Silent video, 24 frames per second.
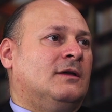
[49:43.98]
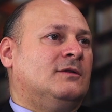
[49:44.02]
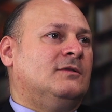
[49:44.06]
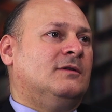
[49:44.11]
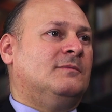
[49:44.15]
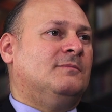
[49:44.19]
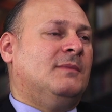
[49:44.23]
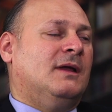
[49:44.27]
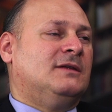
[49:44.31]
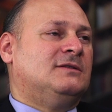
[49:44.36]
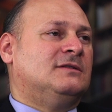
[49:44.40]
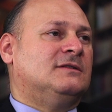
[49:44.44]
You
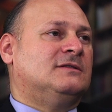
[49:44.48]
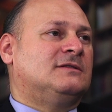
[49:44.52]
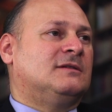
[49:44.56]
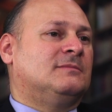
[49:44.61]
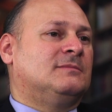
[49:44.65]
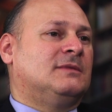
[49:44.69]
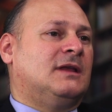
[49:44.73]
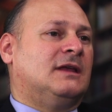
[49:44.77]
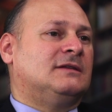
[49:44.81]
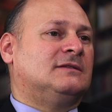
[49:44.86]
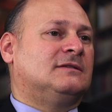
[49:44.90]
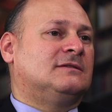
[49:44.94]
had mentioned
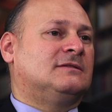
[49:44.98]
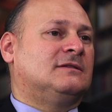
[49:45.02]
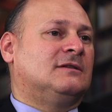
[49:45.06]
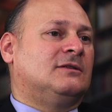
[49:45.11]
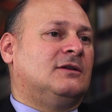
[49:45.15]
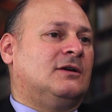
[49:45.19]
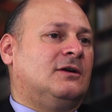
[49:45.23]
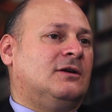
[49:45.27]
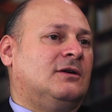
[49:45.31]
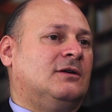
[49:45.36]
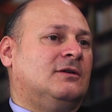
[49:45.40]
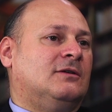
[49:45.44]
some lessons
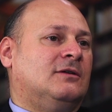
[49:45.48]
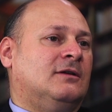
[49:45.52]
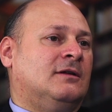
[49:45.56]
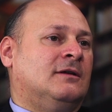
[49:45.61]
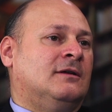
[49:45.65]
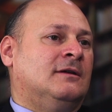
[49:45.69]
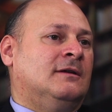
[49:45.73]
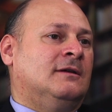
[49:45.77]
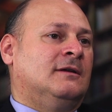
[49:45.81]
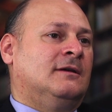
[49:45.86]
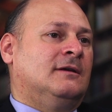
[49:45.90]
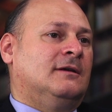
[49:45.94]
learned
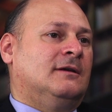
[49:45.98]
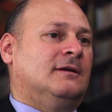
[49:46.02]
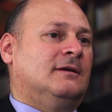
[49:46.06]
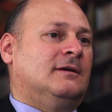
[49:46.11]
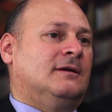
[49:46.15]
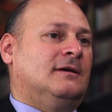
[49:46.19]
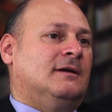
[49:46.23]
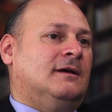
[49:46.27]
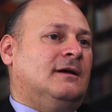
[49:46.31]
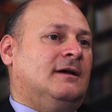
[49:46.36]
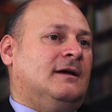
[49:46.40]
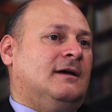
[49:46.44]

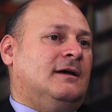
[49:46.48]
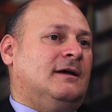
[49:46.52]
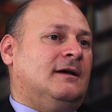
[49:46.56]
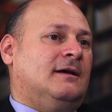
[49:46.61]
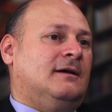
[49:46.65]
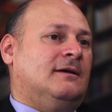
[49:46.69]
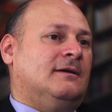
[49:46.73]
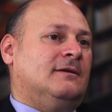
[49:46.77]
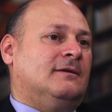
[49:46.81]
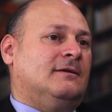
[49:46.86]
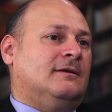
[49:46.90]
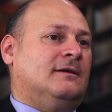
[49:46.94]

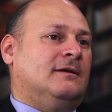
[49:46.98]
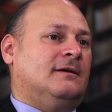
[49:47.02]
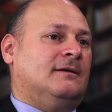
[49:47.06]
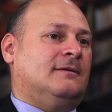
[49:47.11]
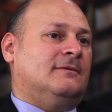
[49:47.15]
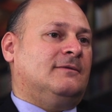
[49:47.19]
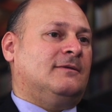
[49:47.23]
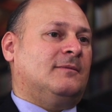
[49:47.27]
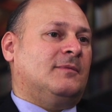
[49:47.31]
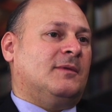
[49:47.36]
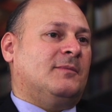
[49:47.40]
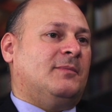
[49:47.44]

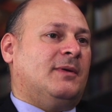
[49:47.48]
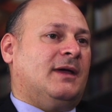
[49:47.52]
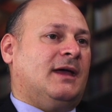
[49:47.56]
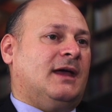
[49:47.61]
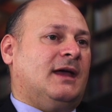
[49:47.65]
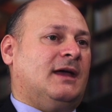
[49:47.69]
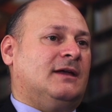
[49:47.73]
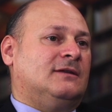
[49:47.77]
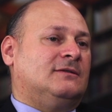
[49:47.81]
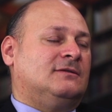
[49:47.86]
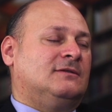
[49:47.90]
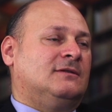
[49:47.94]
from the
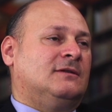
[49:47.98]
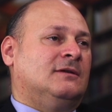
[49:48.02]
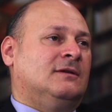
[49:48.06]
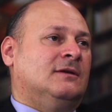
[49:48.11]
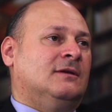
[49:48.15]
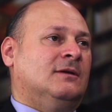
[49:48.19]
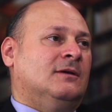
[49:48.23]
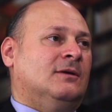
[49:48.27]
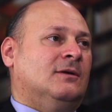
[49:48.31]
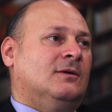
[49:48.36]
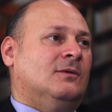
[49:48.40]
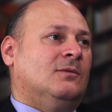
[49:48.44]
past.
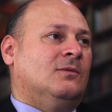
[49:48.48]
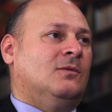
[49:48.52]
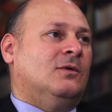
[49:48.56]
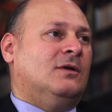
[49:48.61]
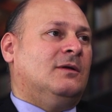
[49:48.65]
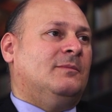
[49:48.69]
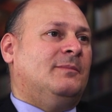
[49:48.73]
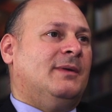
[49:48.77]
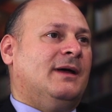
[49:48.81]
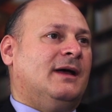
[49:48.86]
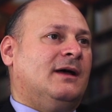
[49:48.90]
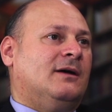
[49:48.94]

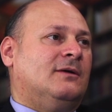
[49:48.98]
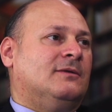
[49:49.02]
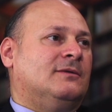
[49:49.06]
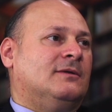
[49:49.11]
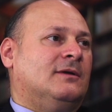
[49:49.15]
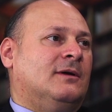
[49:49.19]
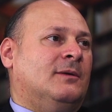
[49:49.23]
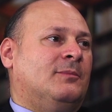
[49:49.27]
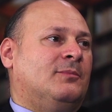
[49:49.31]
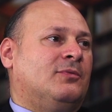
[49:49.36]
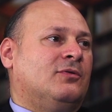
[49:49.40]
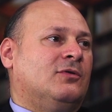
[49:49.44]
What about
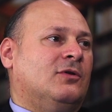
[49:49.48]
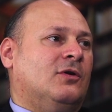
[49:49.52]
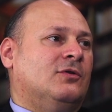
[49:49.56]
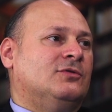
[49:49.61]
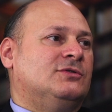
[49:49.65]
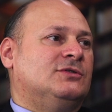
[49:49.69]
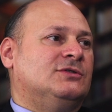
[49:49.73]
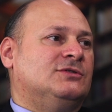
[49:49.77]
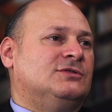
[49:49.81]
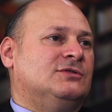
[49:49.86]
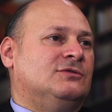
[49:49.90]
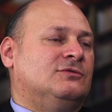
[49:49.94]

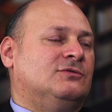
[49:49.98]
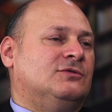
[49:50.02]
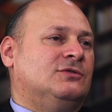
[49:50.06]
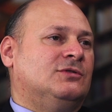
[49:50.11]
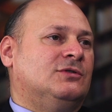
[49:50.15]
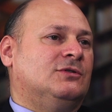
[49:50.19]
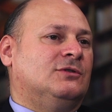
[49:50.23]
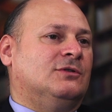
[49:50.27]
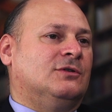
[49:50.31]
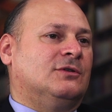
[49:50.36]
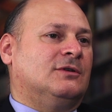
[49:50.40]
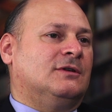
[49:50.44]
approaches you
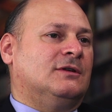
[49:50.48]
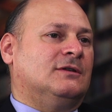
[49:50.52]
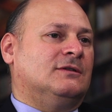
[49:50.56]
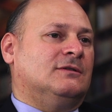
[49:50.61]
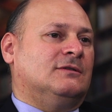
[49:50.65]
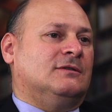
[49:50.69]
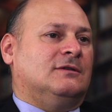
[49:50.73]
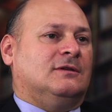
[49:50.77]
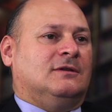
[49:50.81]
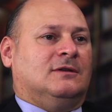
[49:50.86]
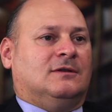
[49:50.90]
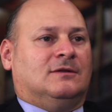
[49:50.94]
took
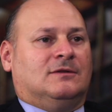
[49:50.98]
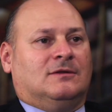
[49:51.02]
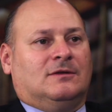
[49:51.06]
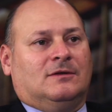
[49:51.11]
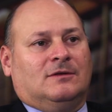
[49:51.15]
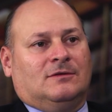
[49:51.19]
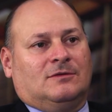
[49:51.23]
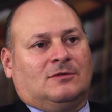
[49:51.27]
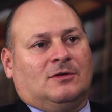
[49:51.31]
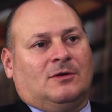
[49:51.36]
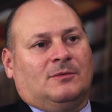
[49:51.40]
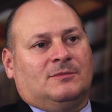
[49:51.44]
in
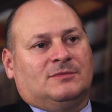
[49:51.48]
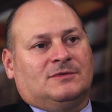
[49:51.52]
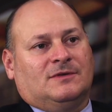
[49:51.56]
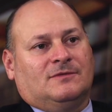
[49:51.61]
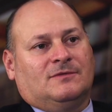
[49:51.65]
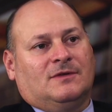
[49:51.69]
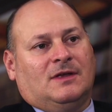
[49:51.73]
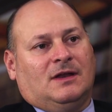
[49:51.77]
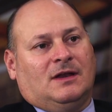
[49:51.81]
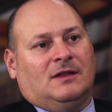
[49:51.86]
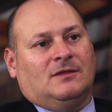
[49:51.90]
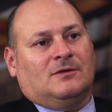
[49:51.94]
terms
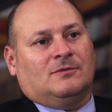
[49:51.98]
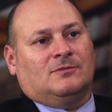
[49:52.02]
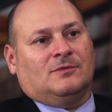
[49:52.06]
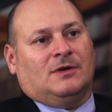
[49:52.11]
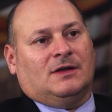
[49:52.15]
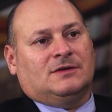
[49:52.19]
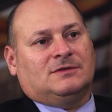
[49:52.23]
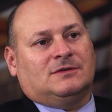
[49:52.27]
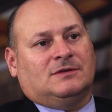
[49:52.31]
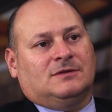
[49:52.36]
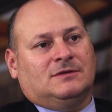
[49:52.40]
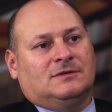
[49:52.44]
of getting the
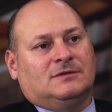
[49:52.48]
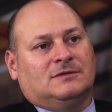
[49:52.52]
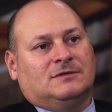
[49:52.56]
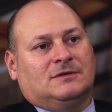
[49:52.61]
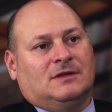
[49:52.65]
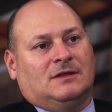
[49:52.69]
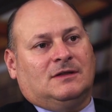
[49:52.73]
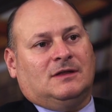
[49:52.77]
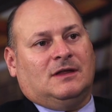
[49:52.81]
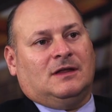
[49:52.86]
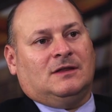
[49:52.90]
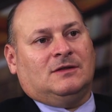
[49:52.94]

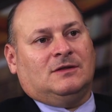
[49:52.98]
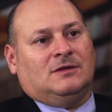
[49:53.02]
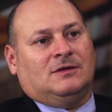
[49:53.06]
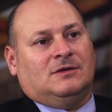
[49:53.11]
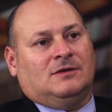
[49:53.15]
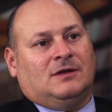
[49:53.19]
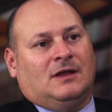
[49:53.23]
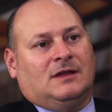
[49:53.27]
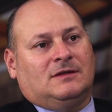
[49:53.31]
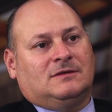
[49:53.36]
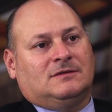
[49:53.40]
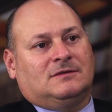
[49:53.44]
Russians and the
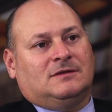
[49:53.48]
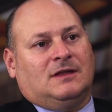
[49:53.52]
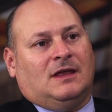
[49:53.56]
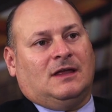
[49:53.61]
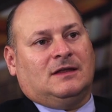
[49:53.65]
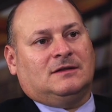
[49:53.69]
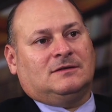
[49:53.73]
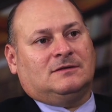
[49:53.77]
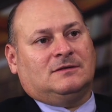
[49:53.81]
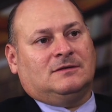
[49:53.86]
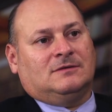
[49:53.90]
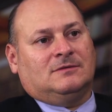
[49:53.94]
United
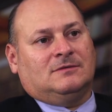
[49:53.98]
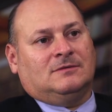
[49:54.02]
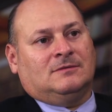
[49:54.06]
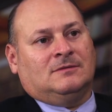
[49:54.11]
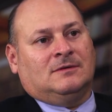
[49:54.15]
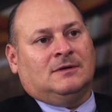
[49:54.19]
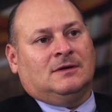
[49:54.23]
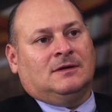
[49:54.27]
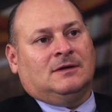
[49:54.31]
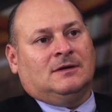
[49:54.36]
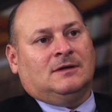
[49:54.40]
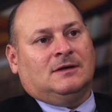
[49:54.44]
States to